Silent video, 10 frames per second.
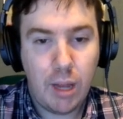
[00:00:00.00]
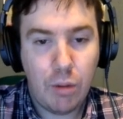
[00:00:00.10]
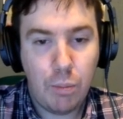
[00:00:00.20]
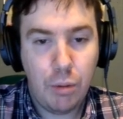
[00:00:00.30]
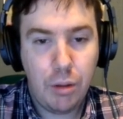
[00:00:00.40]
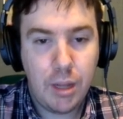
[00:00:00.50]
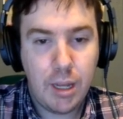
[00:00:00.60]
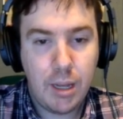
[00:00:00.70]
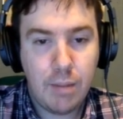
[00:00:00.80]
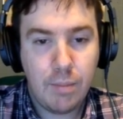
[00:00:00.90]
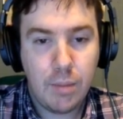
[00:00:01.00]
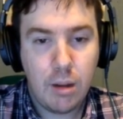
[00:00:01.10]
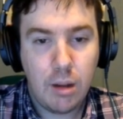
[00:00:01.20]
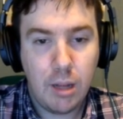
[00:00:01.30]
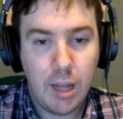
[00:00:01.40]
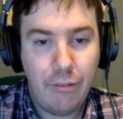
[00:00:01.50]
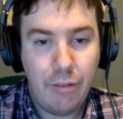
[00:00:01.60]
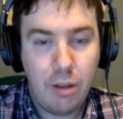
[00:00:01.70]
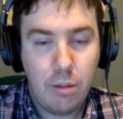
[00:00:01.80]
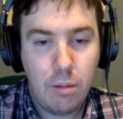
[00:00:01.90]
put the clef
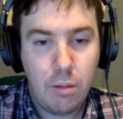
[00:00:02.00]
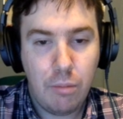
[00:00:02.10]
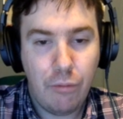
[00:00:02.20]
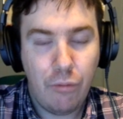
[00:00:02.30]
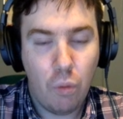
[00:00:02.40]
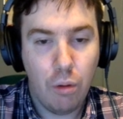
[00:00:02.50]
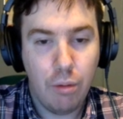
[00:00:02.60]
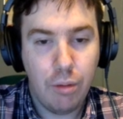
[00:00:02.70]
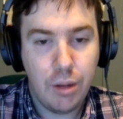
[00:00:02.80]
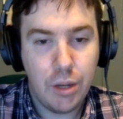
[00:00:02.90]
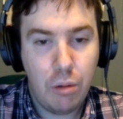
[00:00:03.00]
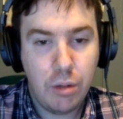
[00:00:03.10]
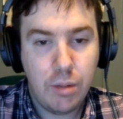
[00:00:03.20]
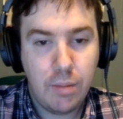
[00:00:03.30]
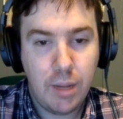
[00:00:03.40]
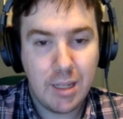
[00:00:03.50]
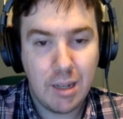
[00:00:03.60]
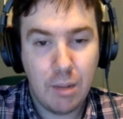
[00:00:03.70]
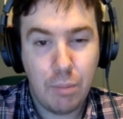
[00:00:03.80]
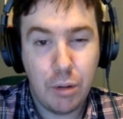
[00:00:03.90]
before the note, it's going
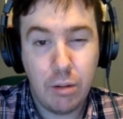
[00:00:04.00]
to put it